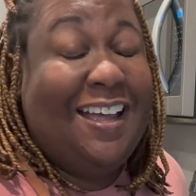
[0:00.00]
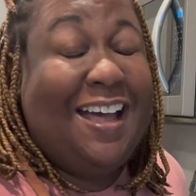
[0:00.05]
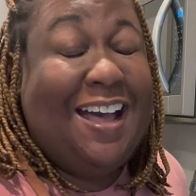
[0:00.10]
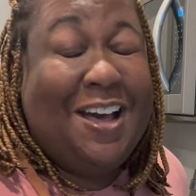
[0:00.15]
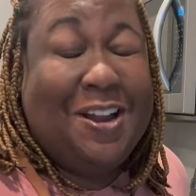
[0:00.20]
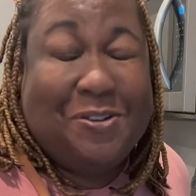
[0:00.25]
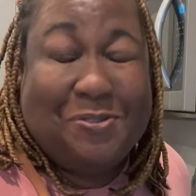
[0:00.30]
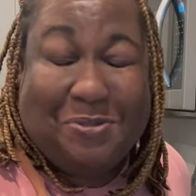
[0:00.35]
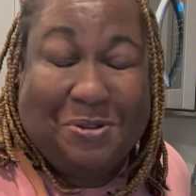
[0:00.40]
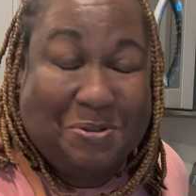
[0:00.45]
I
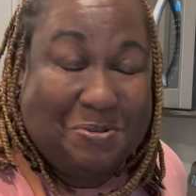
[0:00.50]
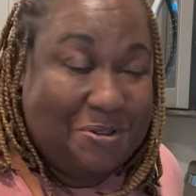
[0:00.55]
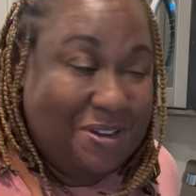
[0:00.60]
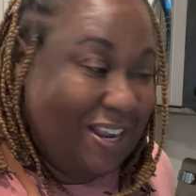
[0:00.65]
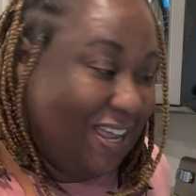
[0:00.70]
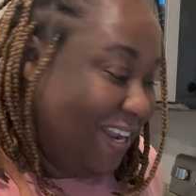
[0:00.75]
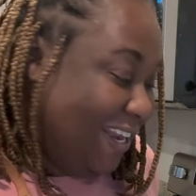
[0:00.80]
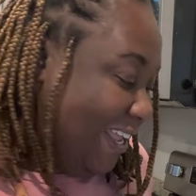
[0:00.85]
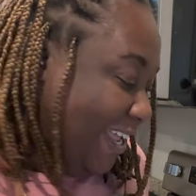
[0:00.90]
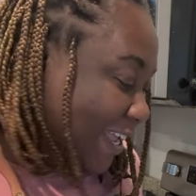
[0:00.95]
don't know what
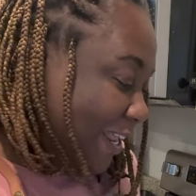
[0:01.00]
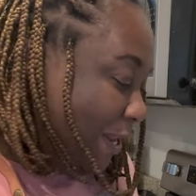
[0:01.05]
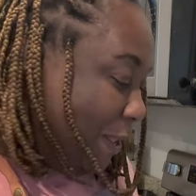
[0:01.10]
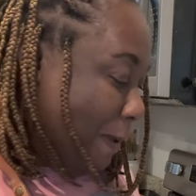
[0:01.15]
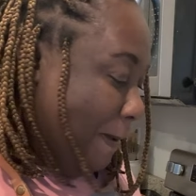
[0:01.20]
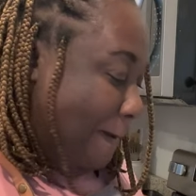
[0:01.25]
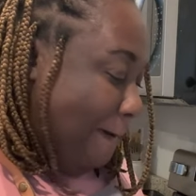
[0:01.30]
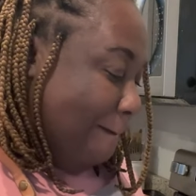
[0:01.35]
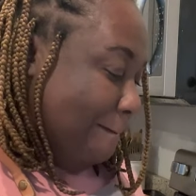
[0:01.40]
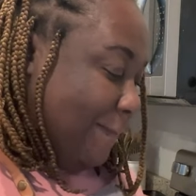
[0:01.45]
I need.
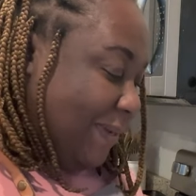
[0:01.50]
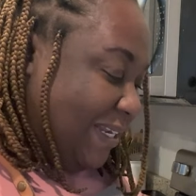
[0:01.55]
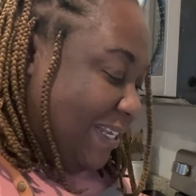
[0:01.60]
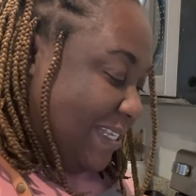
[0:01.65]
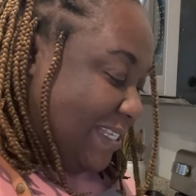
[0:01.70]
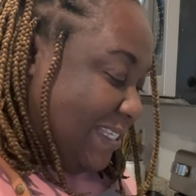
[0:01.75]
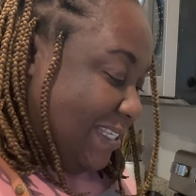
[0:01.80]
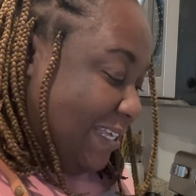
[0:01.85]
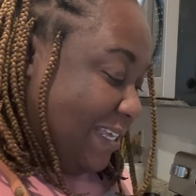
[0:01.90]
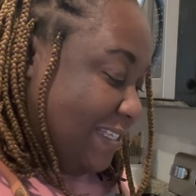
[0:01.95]
But
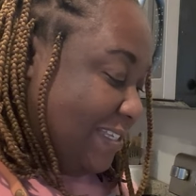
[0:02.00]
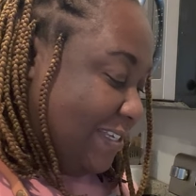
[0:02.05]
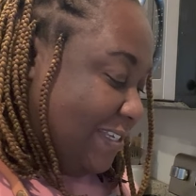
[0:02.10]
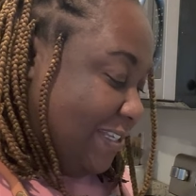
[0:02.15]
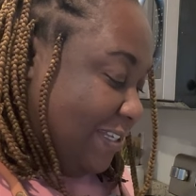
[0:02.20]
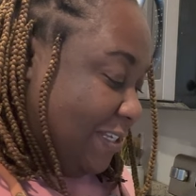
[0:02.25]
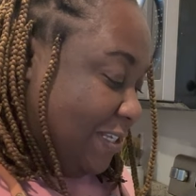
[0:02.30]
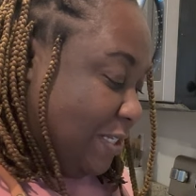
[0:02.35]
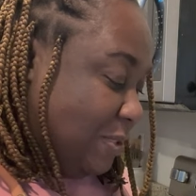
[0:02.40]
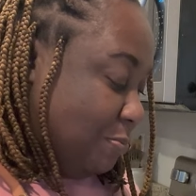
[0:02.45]
it says
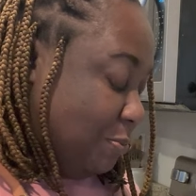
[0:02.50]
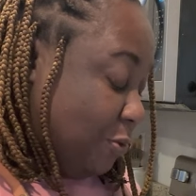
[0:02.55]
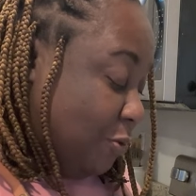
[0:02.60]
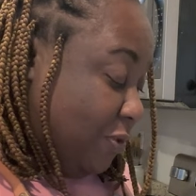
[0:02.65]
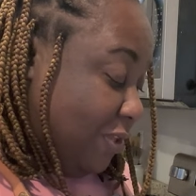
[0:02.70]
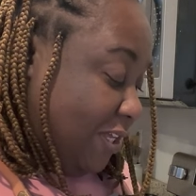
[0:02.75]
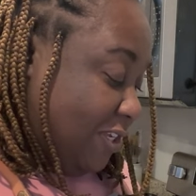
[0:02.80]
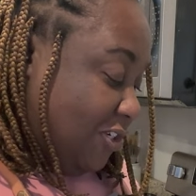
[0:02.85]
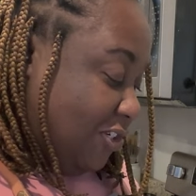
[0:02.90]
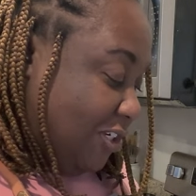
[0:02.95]
until it's
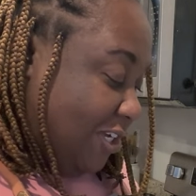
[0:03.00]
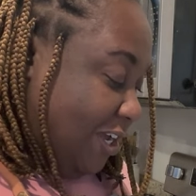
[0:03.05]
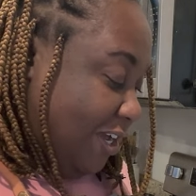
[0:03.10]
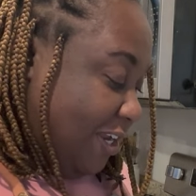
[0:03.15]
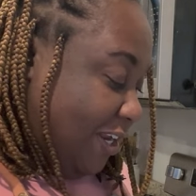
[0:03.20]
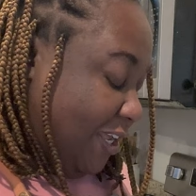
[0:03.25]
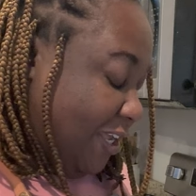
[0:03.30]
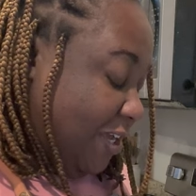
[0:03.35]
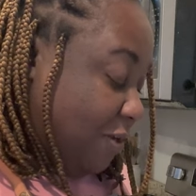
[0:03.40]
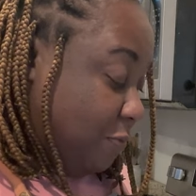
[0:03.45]
smooth and
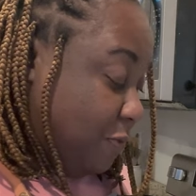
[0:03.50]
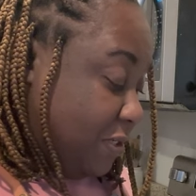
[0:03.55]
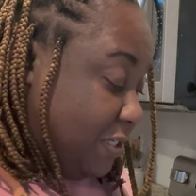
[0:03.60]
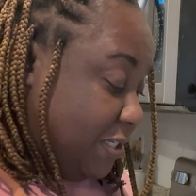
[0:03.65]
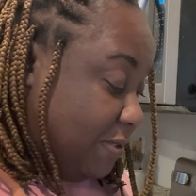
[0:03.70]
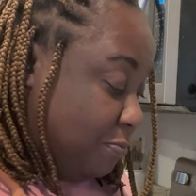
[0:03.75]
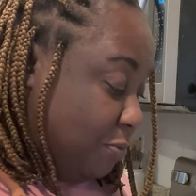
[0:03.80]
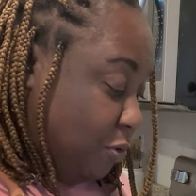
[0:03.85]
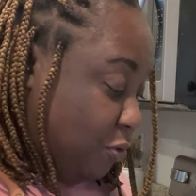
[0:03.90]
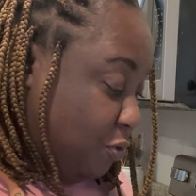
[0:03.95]
shiny. It was
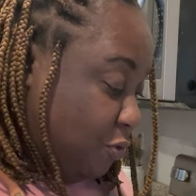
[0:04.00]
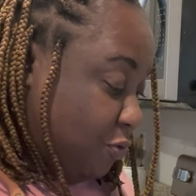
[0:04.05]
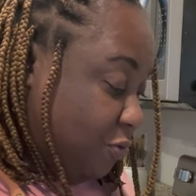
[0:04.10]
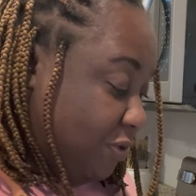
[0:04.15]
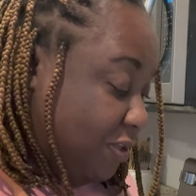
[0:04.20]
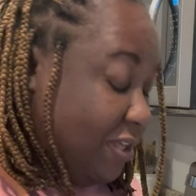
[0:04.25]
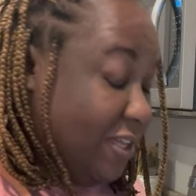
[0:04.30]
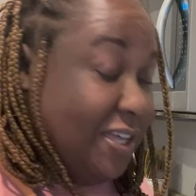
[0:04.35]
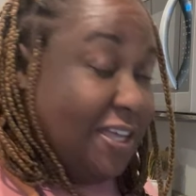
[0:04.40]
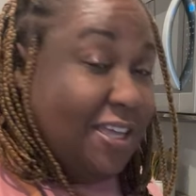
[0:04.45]

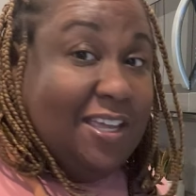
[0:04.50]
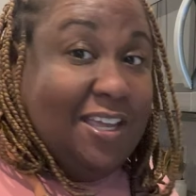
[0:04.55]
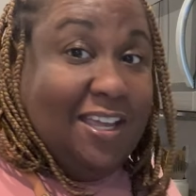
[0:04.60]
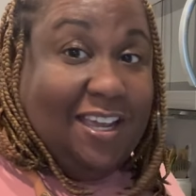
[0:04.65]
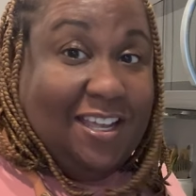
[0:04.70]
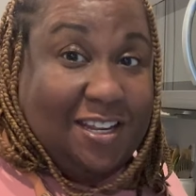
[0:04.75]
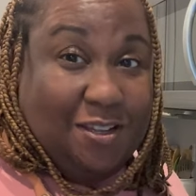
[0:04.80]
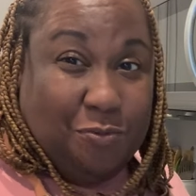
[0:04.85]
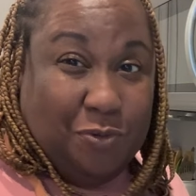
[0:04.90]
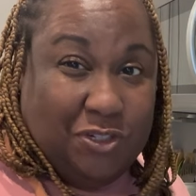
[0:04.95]
smooth
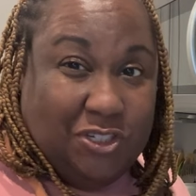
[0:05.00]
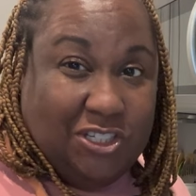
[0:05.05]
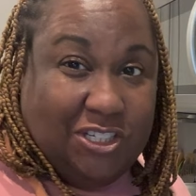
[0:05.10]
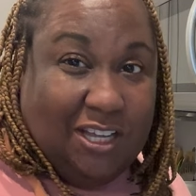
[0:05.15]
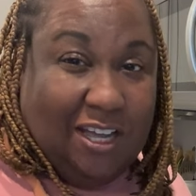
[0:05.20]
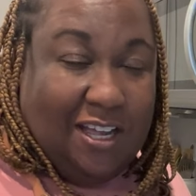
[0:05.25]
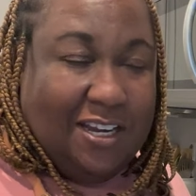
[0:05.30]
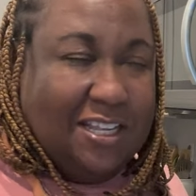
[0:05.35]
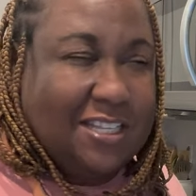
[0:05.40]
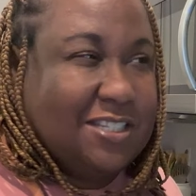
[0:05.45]
and it was
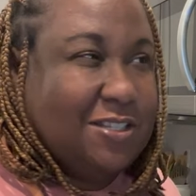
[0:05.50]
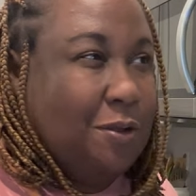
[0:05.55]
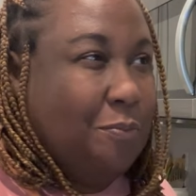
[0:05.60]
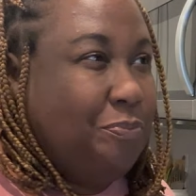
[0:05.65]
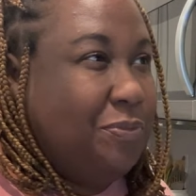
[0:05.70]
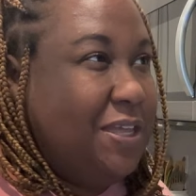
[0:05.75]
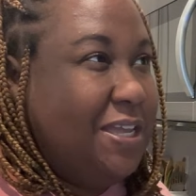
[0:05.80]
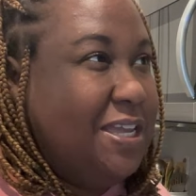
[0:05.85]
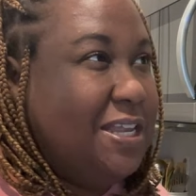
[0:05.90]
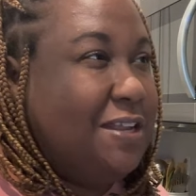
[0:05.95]
shiny. So I'm
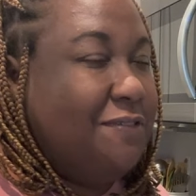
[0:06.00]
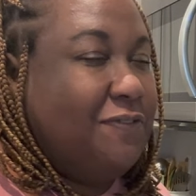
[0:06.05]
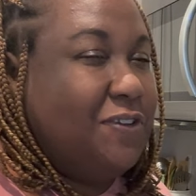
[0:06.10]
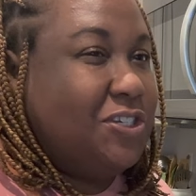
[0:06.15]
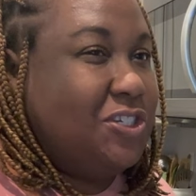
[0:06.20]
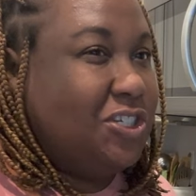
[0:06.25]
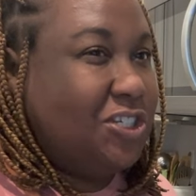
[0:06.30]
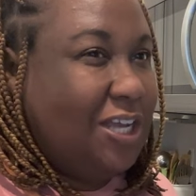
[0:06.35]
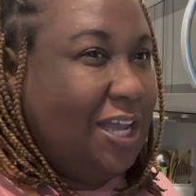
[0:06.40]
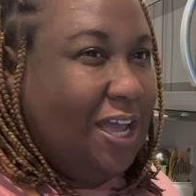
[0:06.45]
thinking if
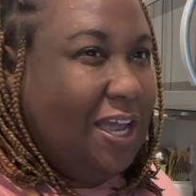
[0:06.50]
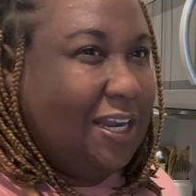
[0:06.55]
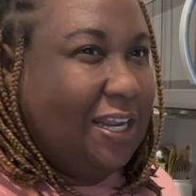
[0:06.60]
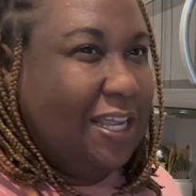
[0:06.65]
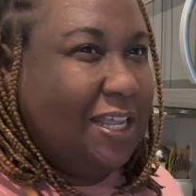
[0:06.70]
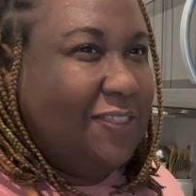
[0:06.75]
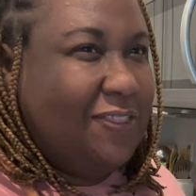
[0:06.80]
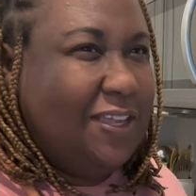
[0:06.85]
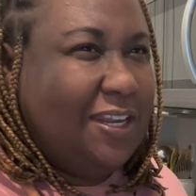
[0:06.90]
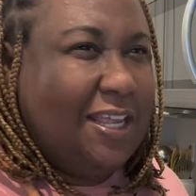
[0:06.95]
it's
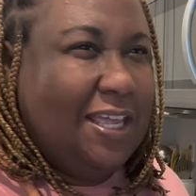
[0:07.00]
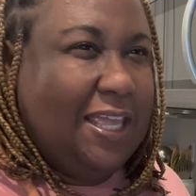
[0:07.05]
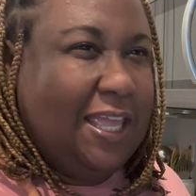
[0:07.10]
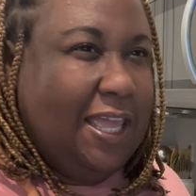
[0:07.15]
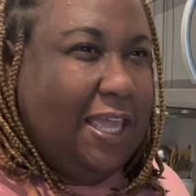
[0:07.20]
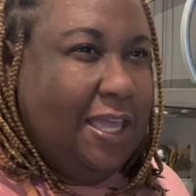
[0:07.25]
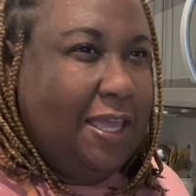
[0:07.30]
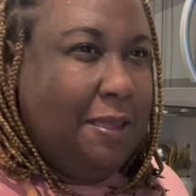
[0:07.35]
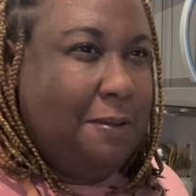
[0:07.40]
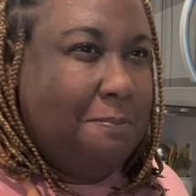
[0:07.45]
shiny, then it
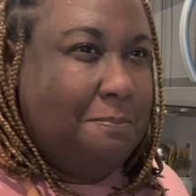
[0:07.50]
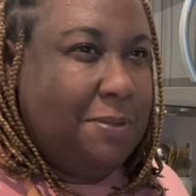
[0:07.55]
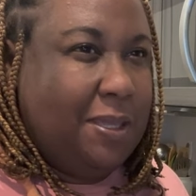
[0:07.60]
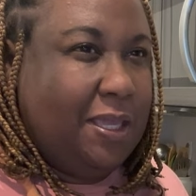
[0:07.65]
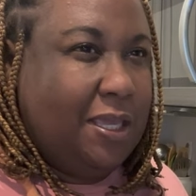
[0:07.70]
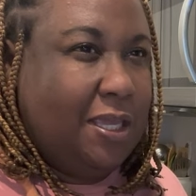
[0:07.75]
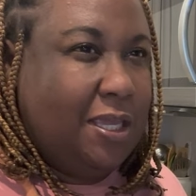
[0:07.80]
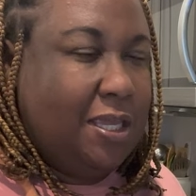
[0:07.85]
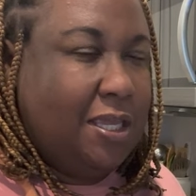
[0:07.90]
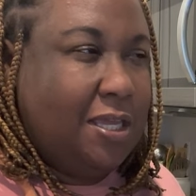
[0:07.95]
can't
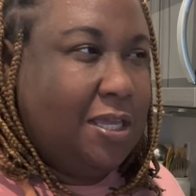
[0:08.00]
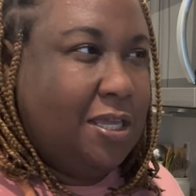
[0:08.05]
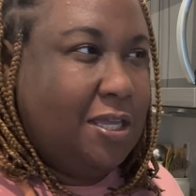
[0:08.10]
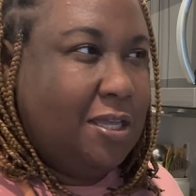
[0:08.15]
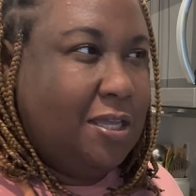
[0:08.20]
be